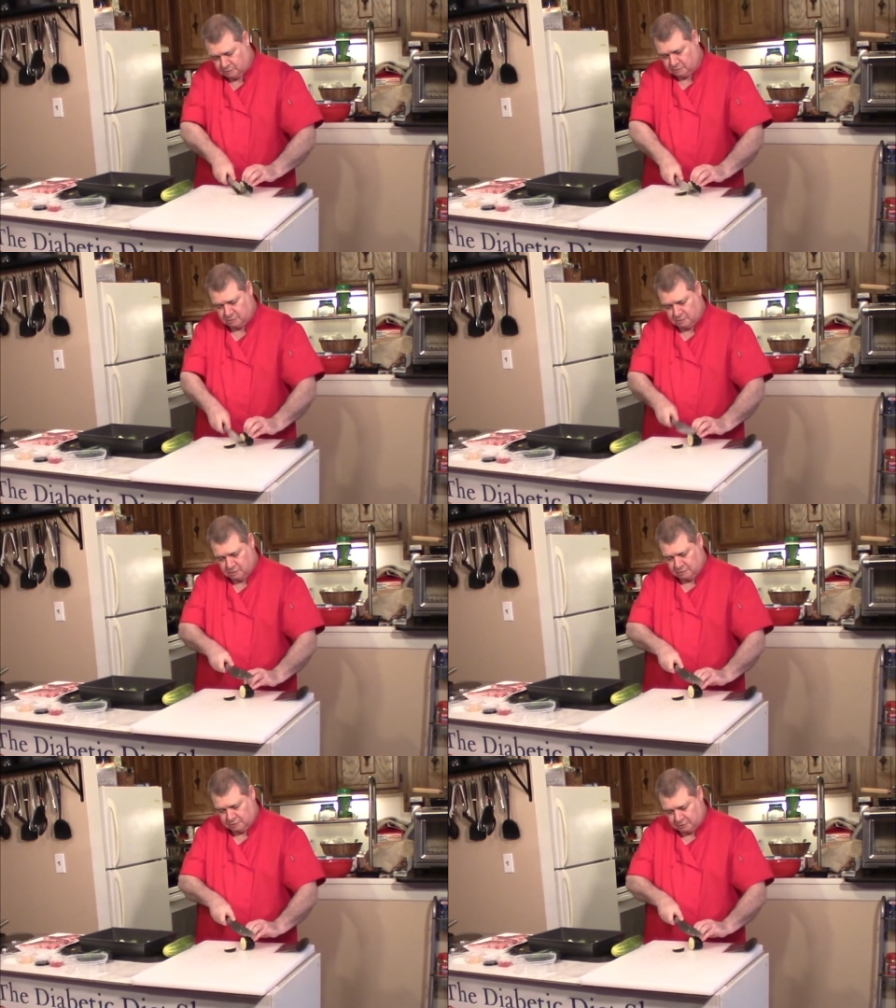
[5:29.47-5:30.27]

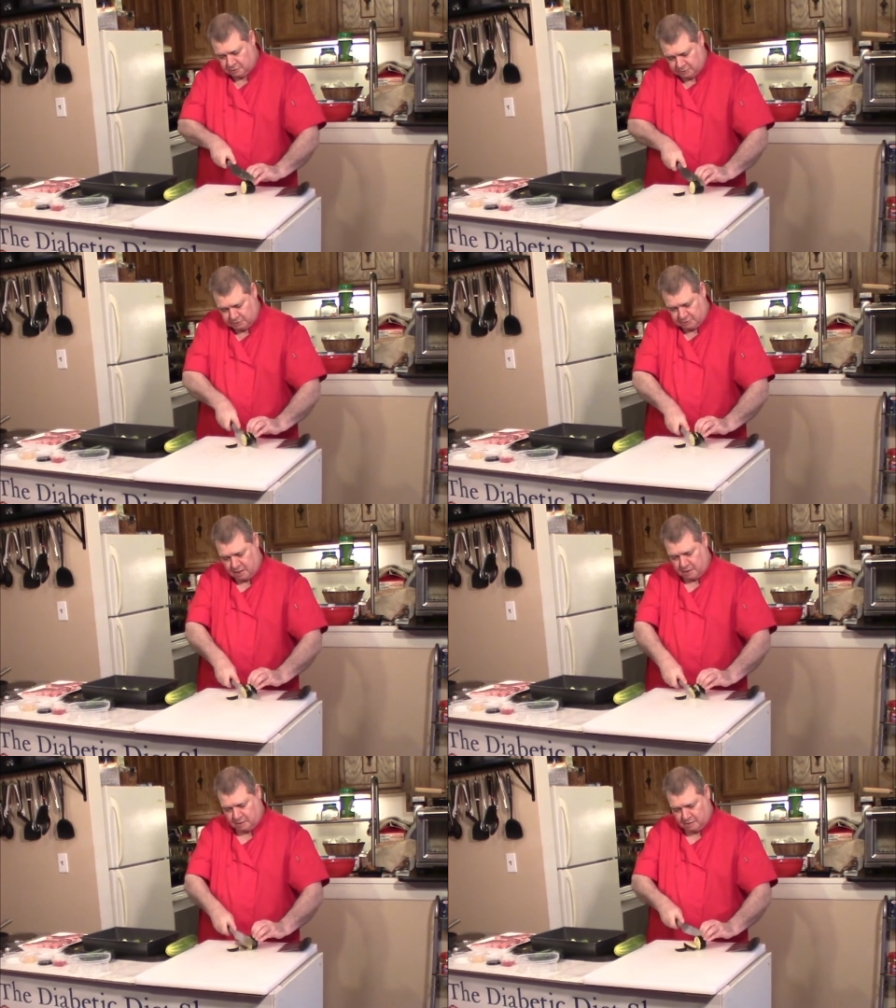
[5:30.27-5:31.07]
So just
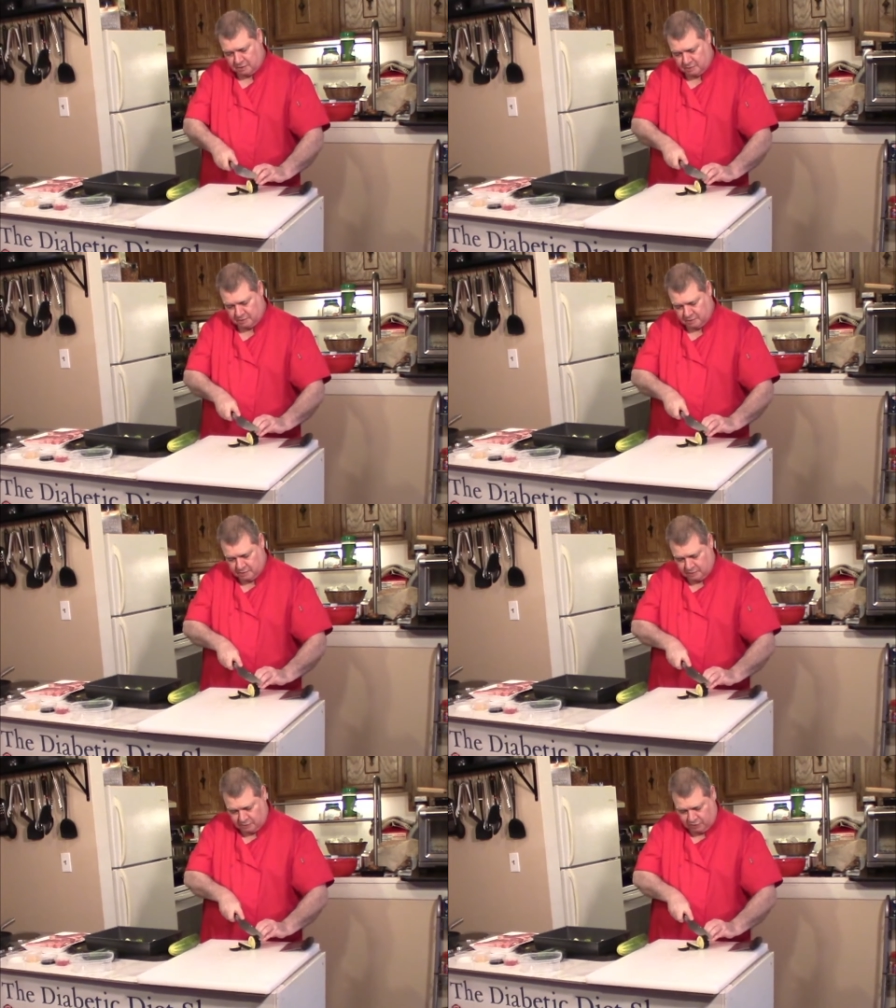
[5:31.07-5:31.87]
kind of
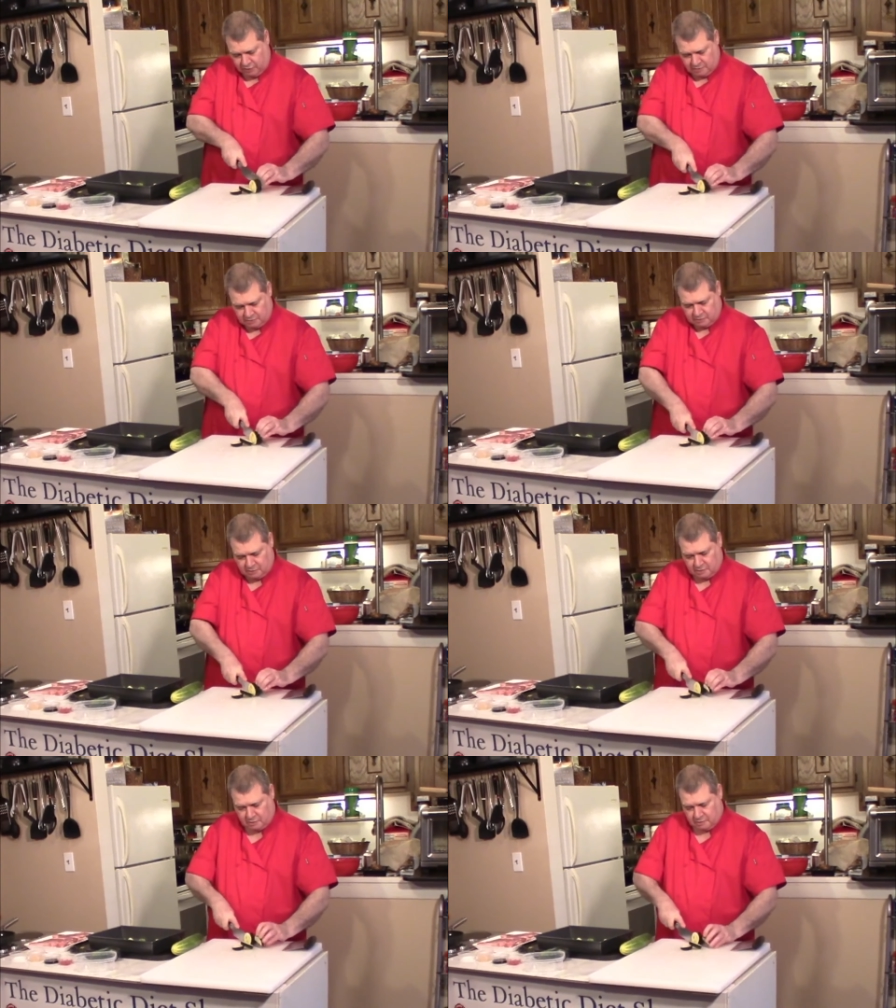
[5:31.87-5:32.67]
thin
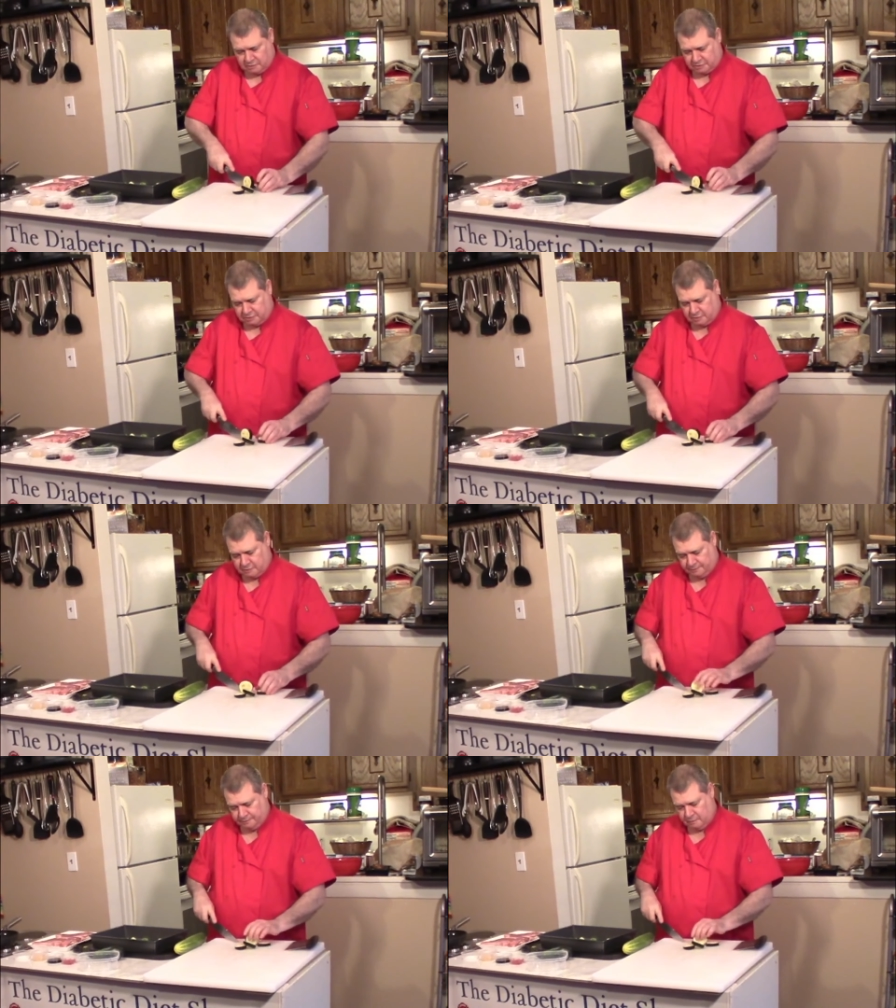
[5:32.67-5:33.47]
circles,
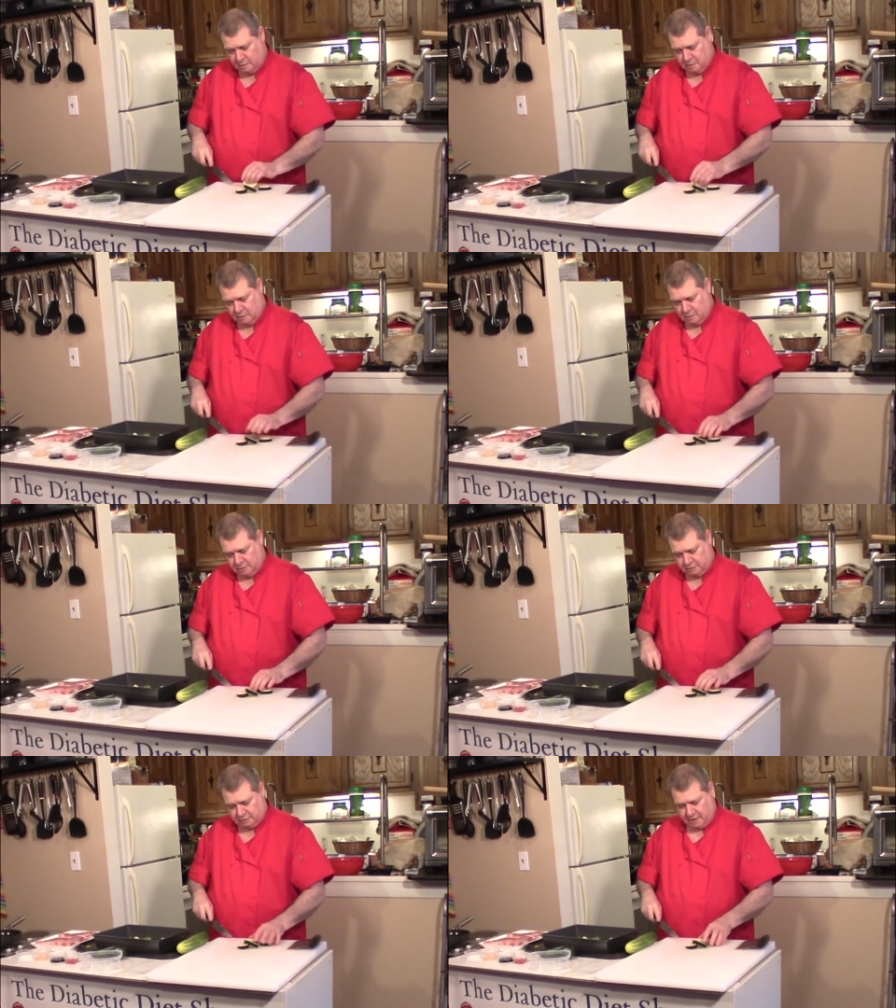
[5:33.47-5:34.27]

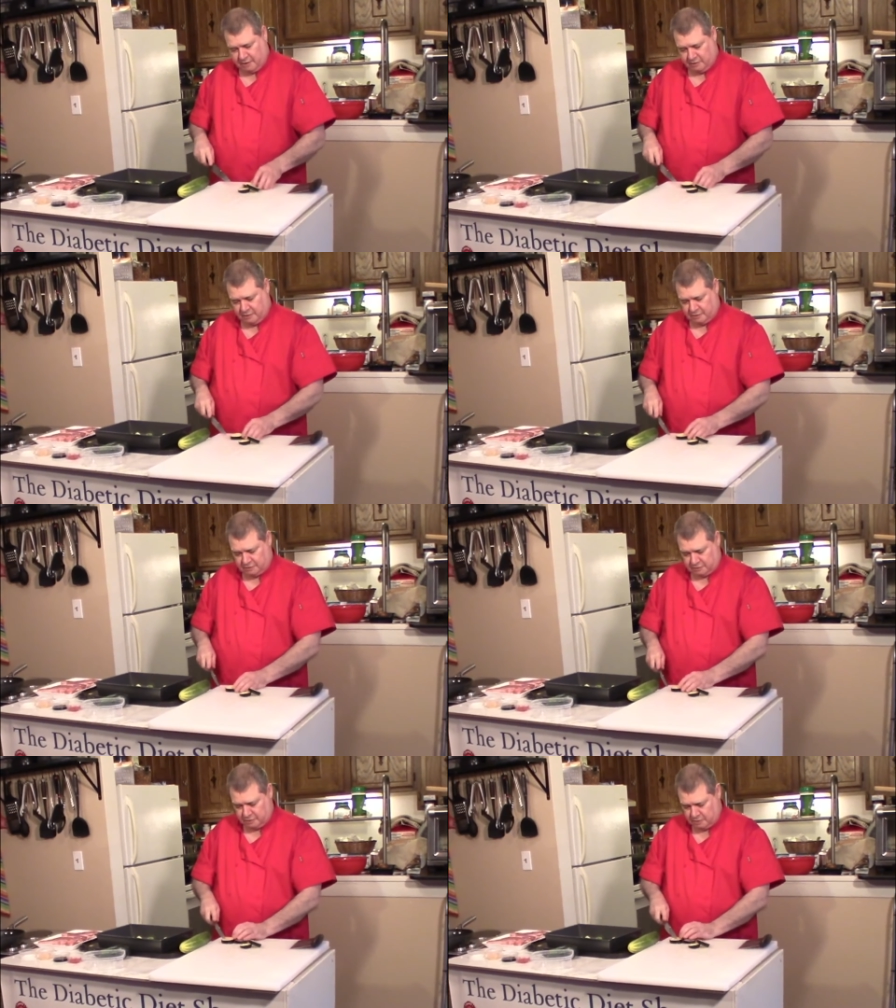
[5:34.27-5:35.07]
just like
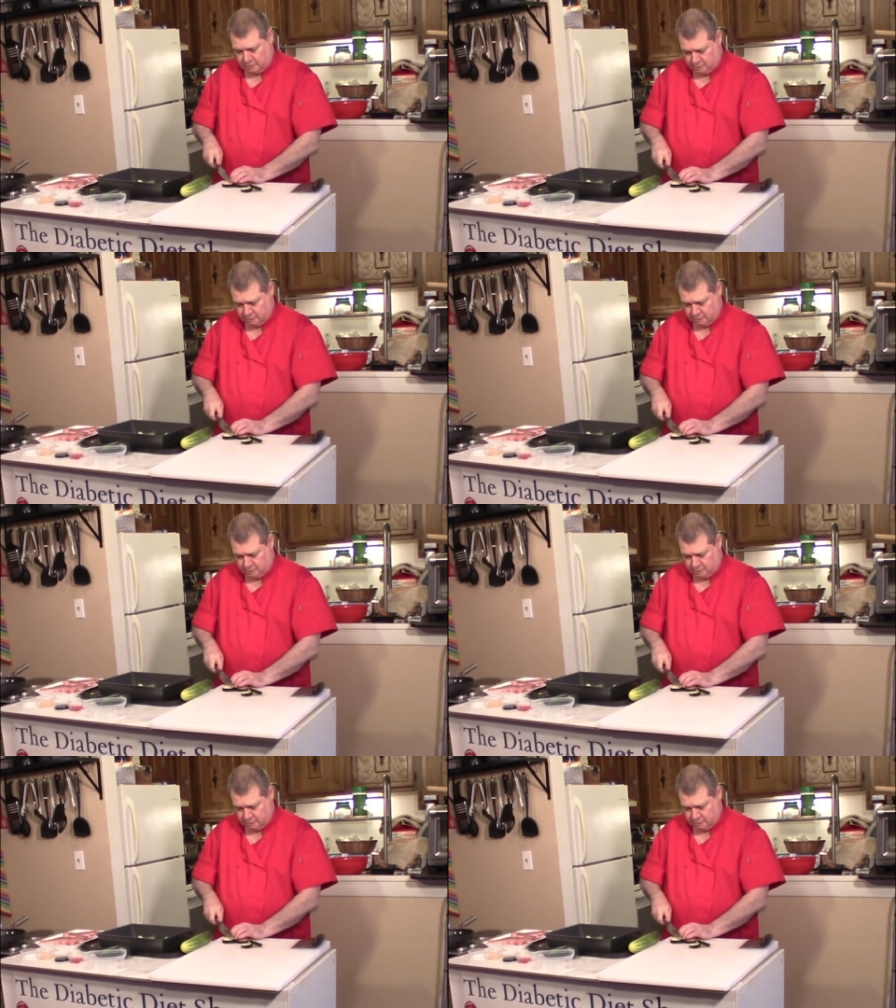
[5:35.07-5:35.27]
this.